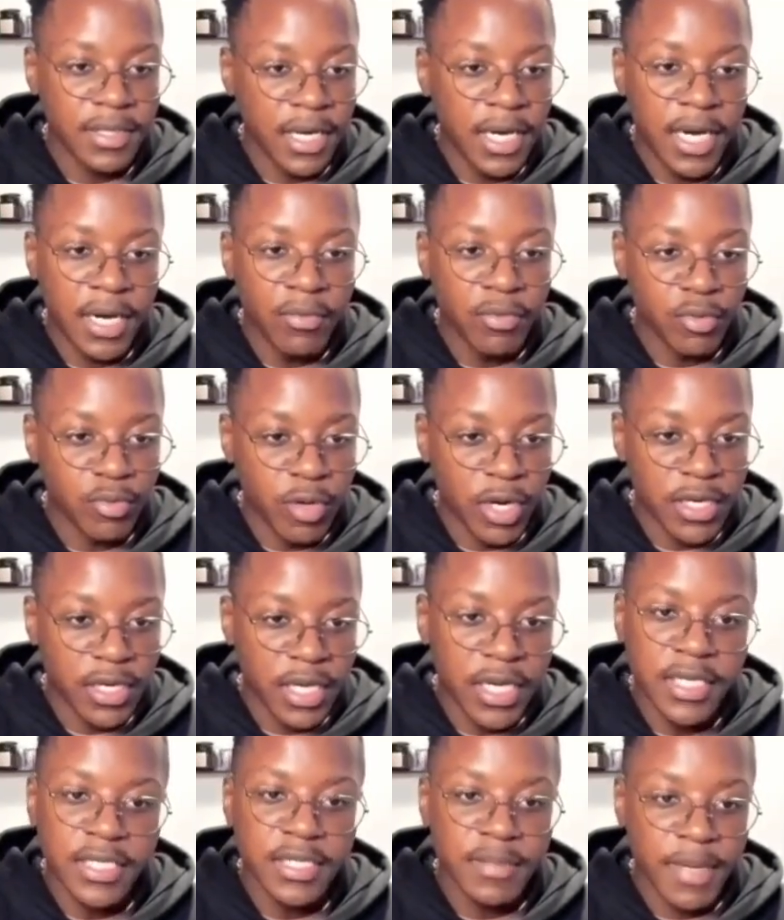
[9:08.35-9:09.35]
we run
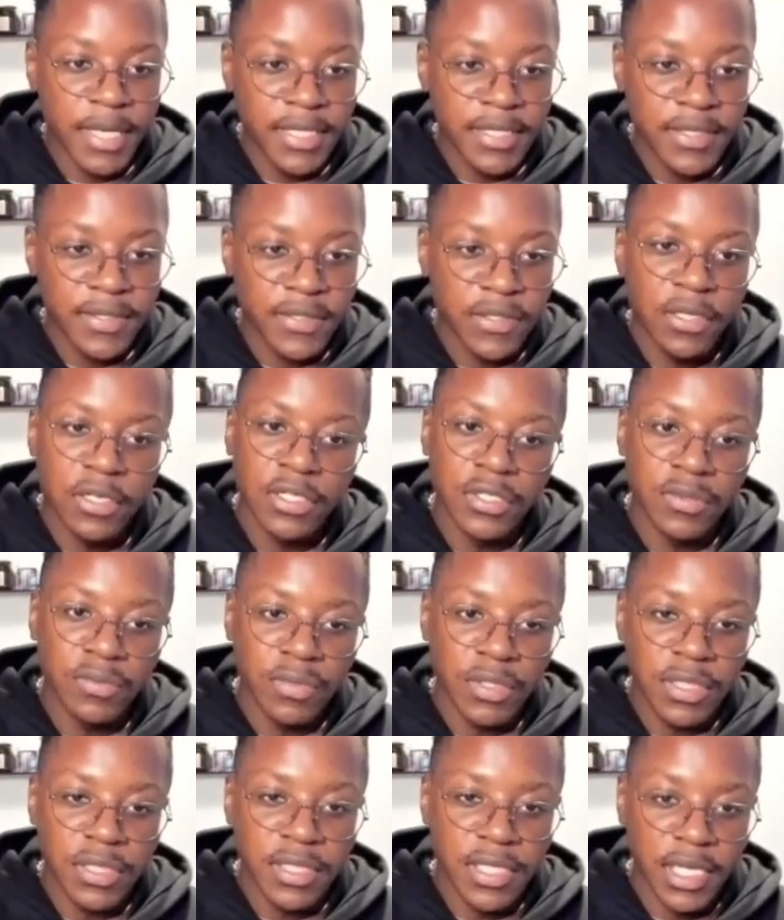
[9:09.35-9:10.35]
a semantic search
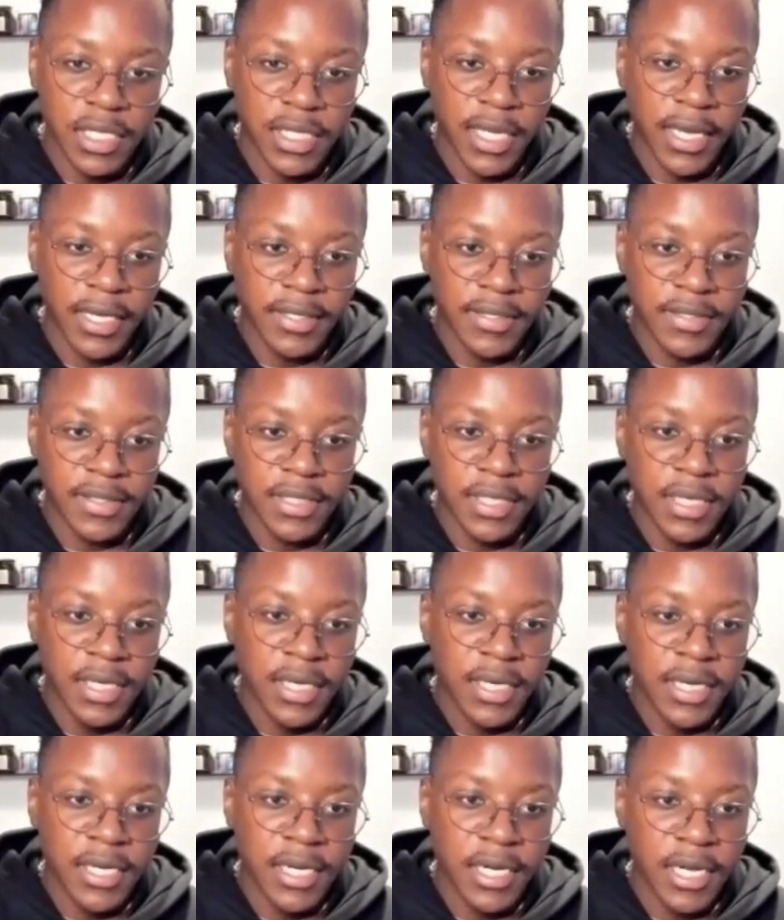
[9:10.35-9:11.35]
with near text
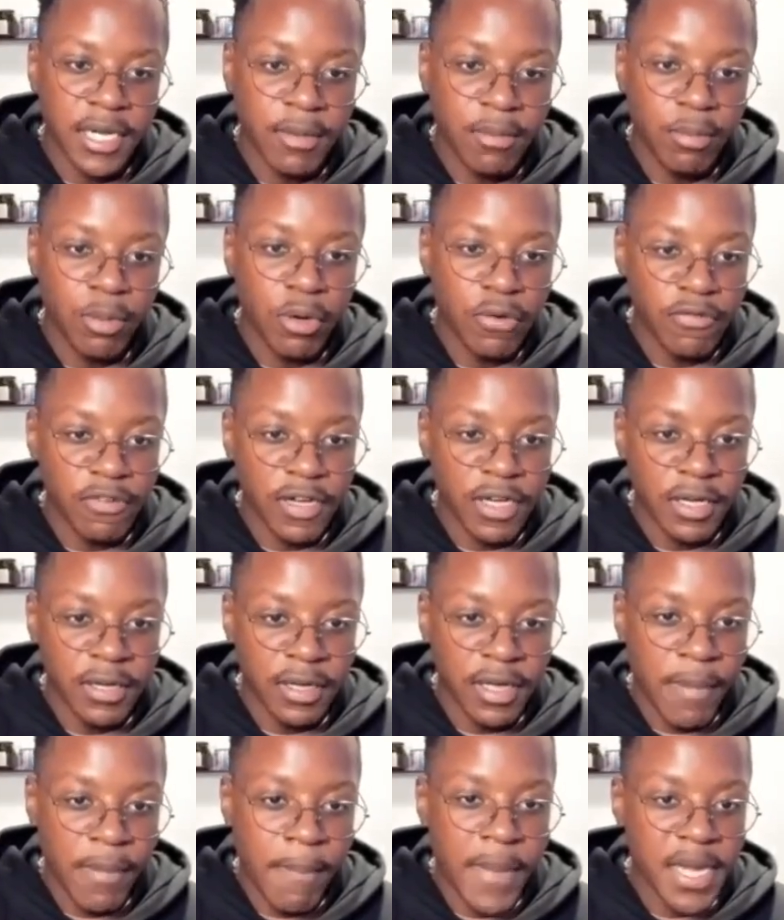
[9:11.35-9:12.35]
over
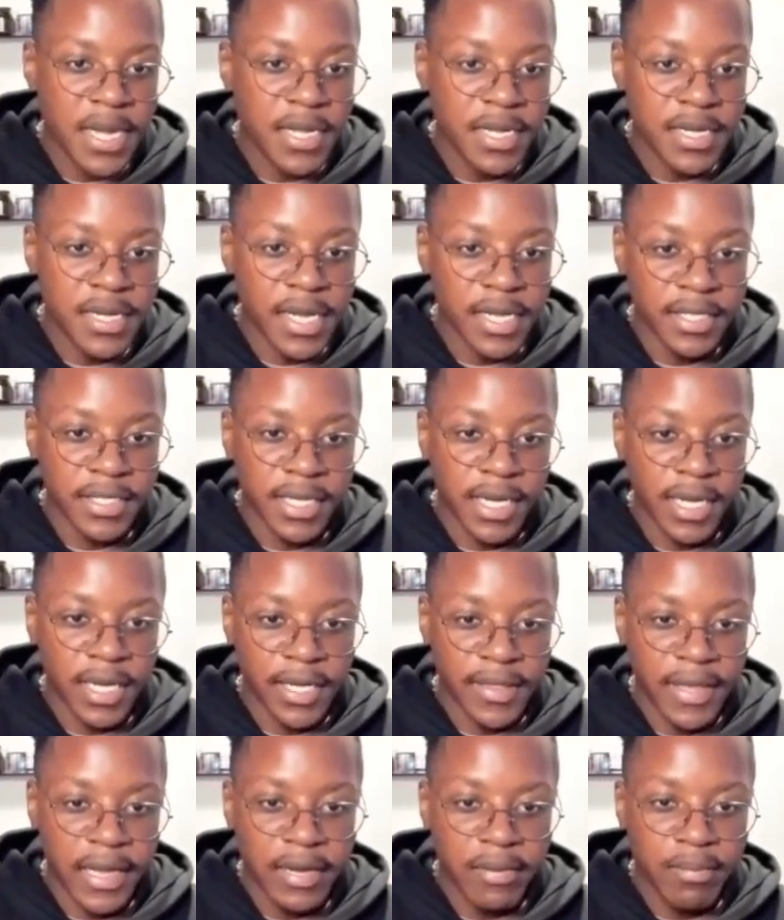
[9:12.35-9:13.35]
embedded data,
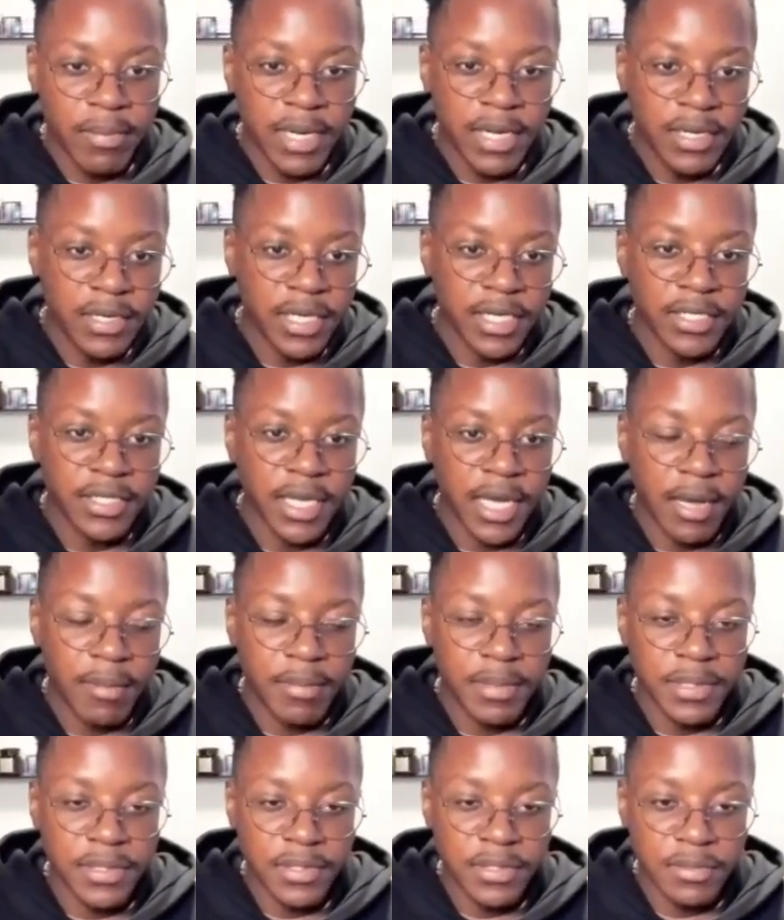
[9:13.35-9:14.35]
and that embedded data
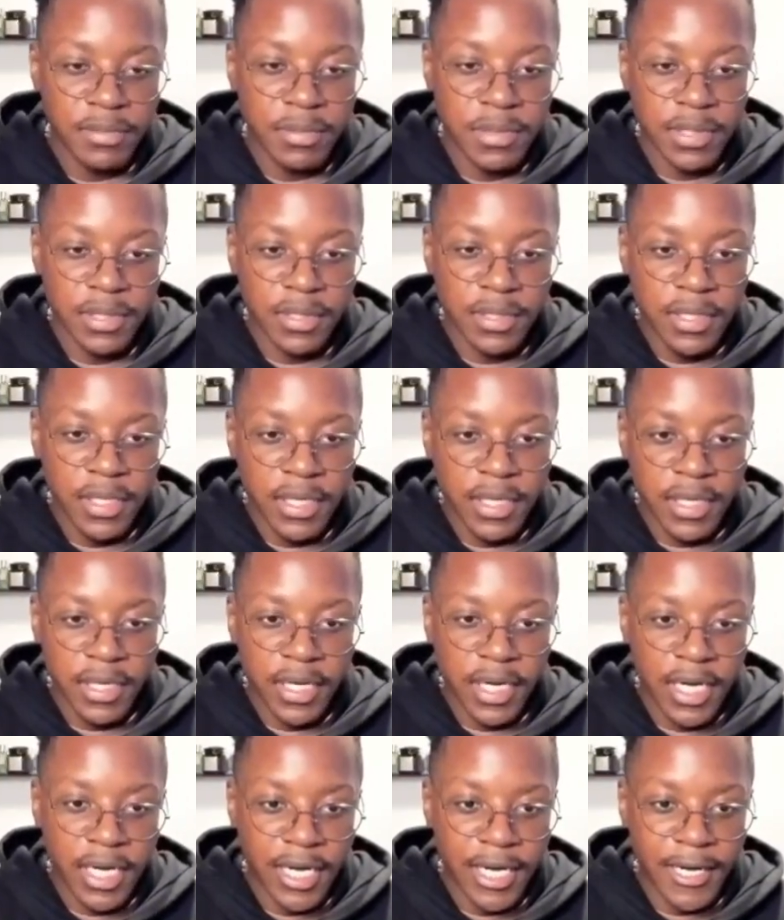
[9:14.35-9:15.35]
happens to be
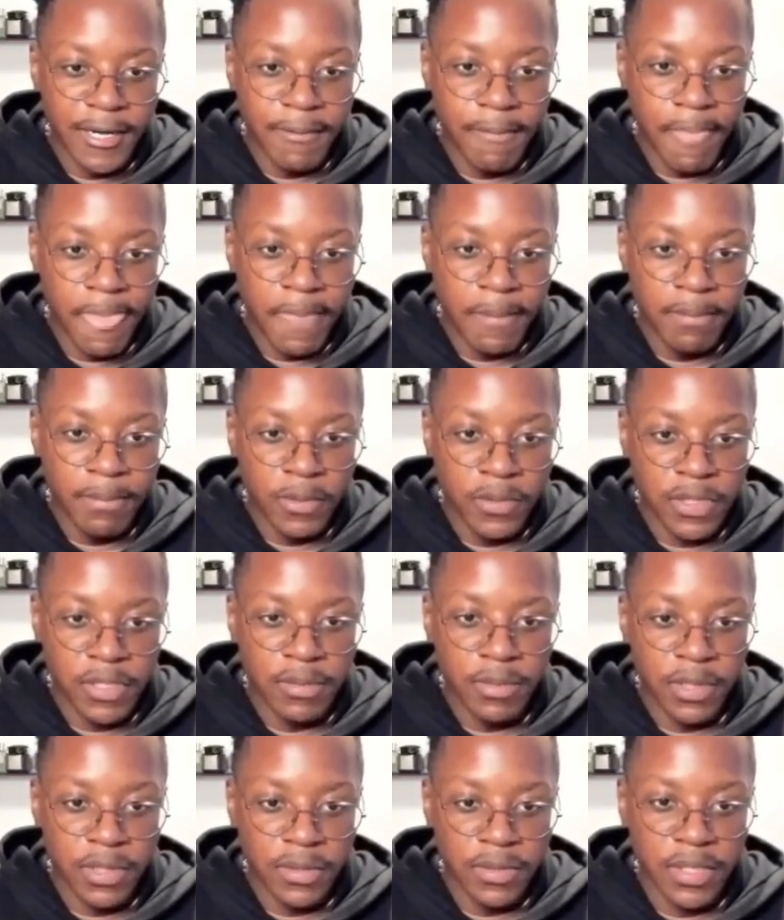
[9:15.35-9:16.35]

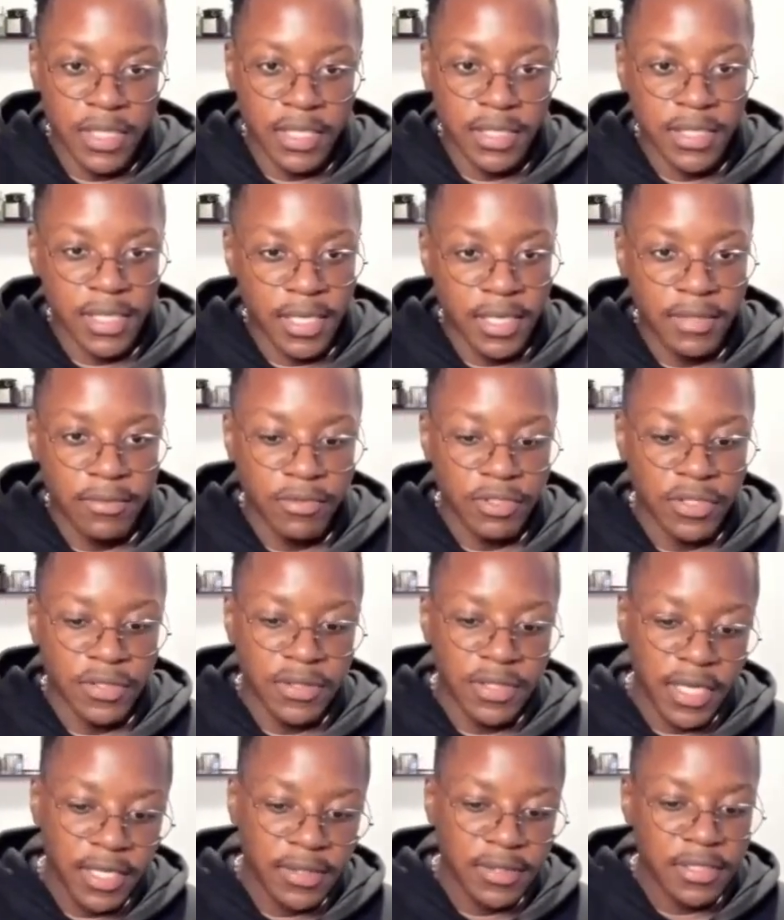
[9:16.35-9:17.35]
multimodal data, which is
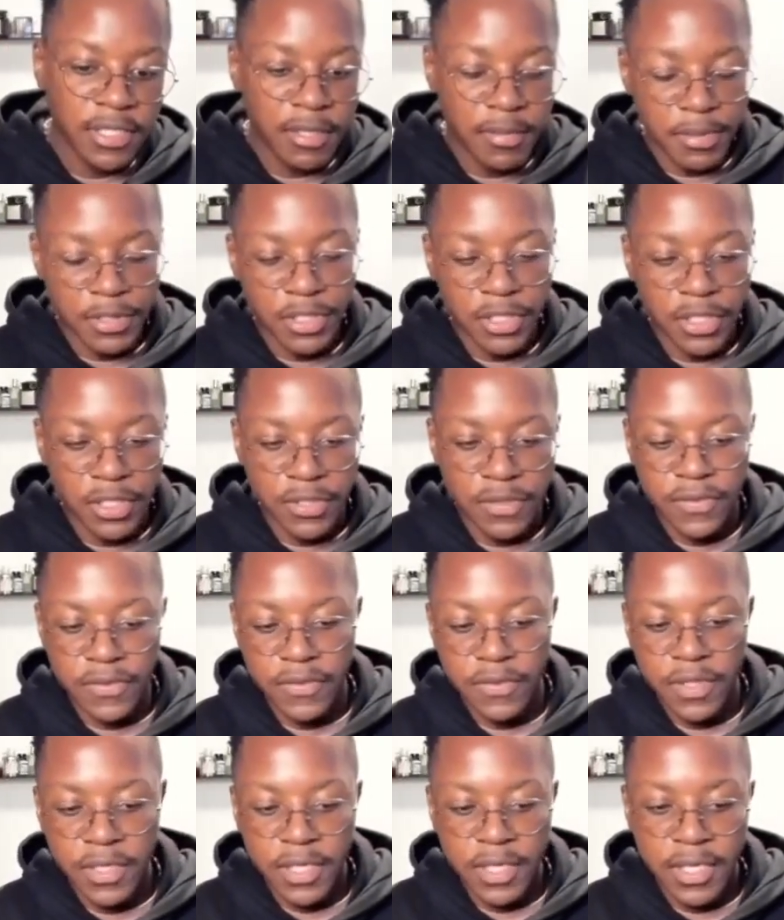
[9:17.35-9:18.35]
text, images,
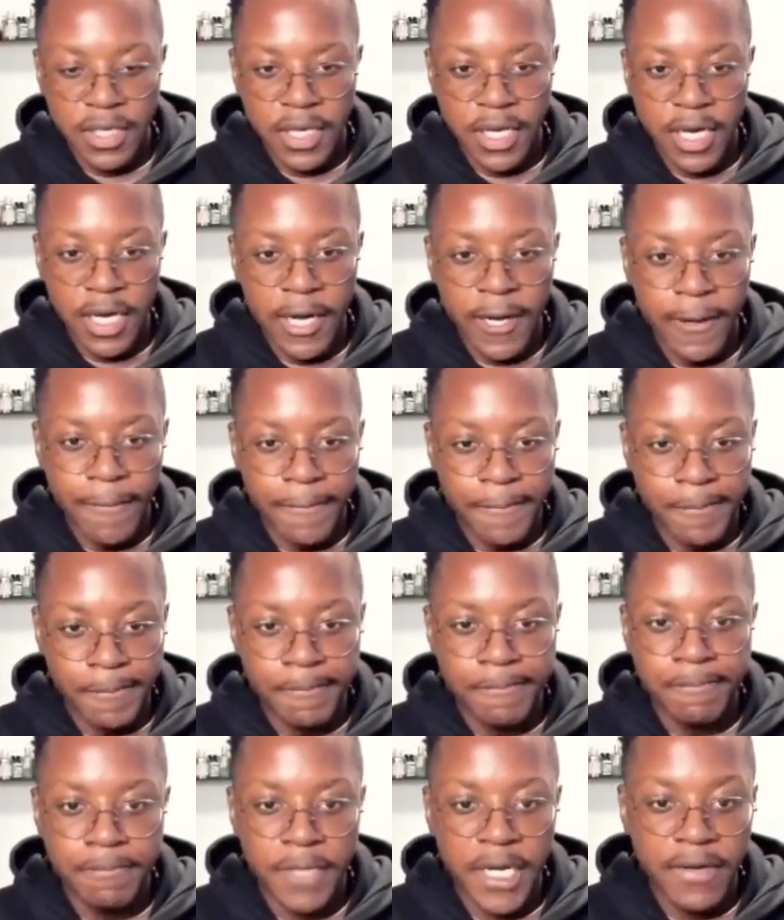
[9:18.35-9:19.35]
and
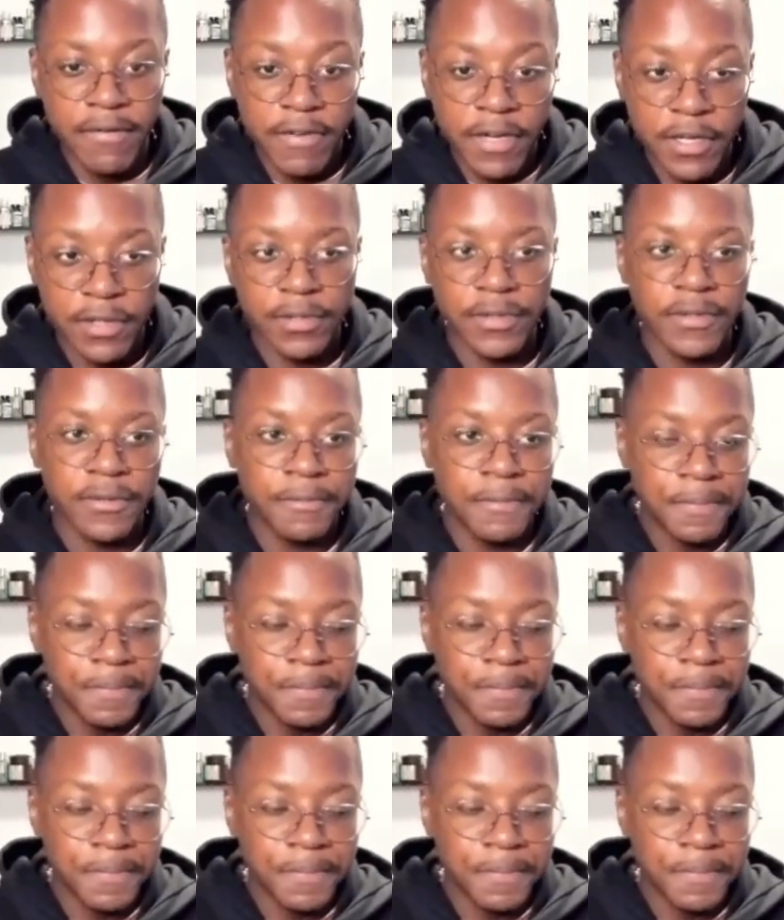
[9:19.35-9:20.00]
videos.